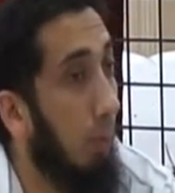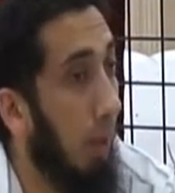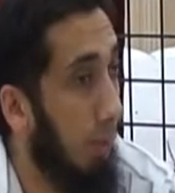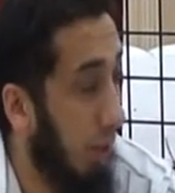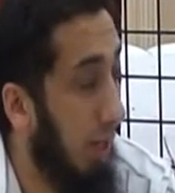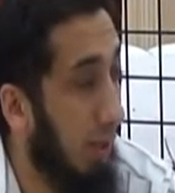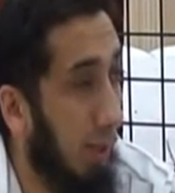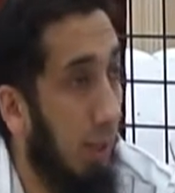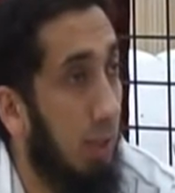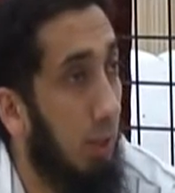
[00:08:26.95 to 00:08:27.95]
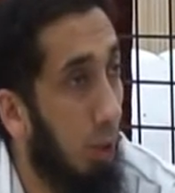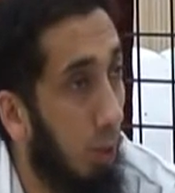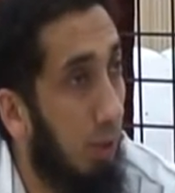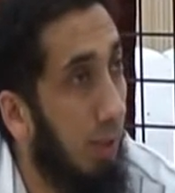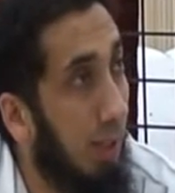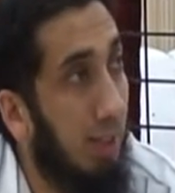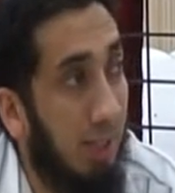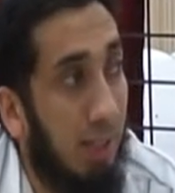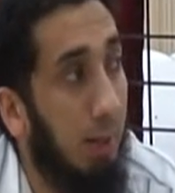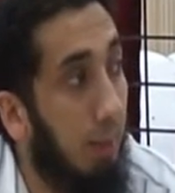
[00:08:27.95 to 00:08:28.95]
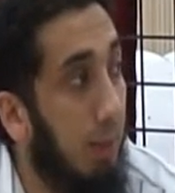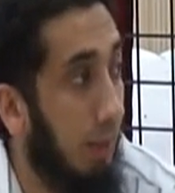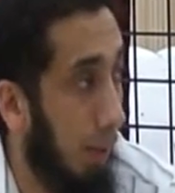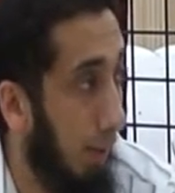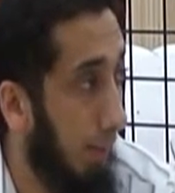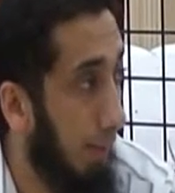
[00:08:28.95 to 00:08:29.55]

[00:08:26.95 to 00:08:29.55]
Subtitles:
What I'm trying to say is youth need to stay busy.